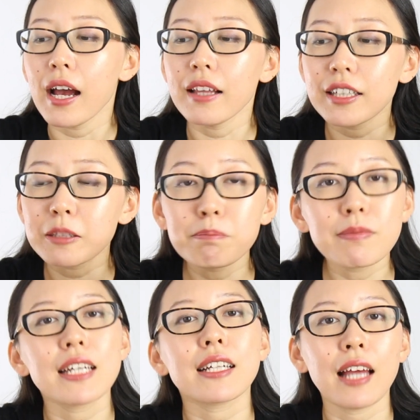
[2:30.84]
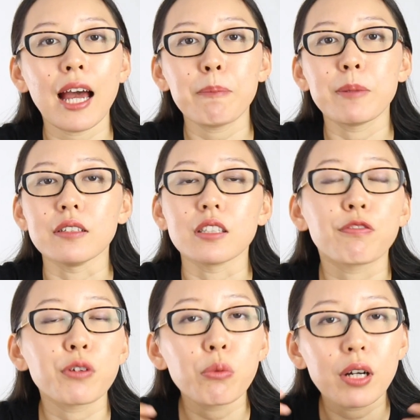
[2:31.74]
And let's make it happen.
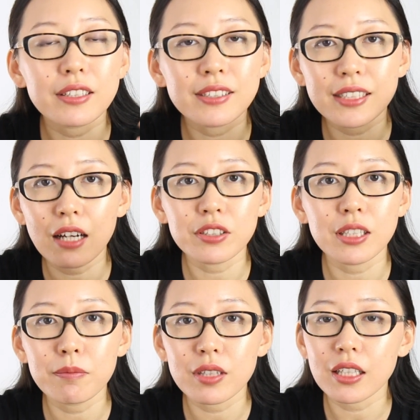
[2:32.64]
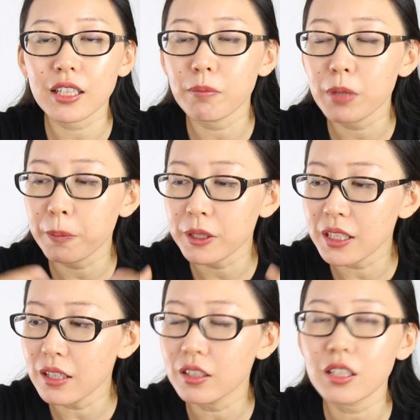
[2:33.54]
If you want to sell something, give me a
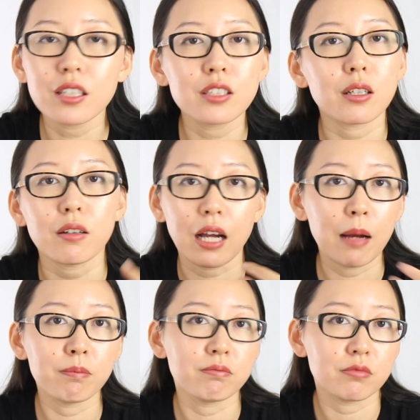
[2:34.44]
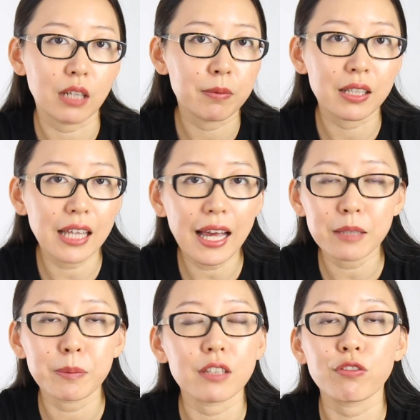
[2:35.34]
percentage, I'm, I'm
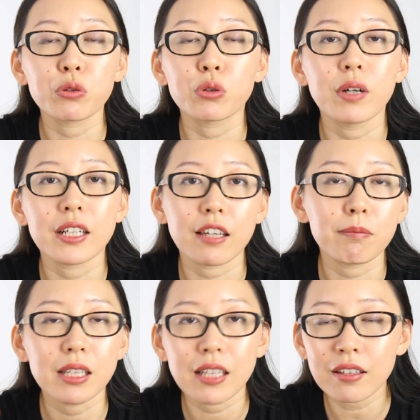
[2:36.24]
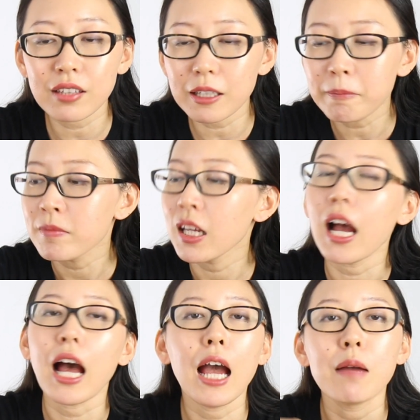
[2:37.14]
glad. But if you don't want to give me nothing,
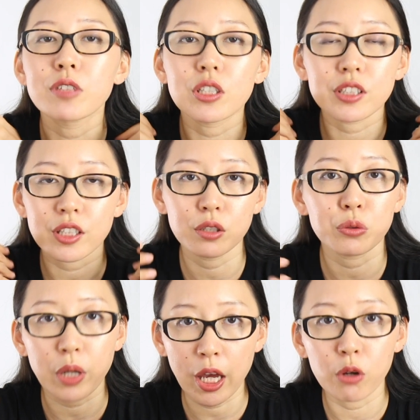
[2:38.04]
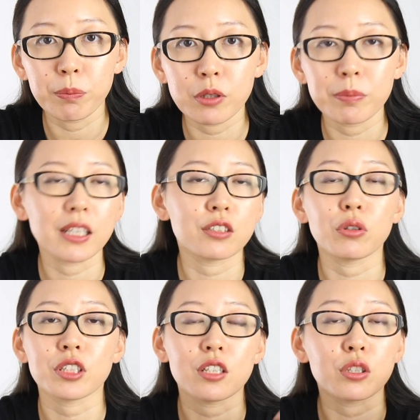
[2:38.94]
I'm just here to help you because
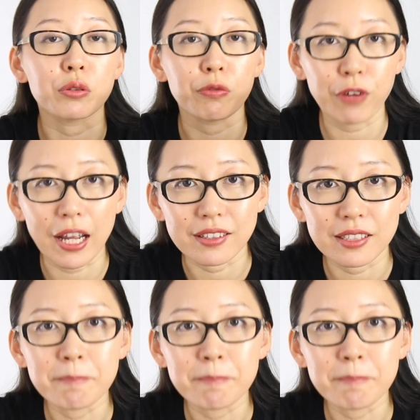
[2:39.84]
you're such a good friend.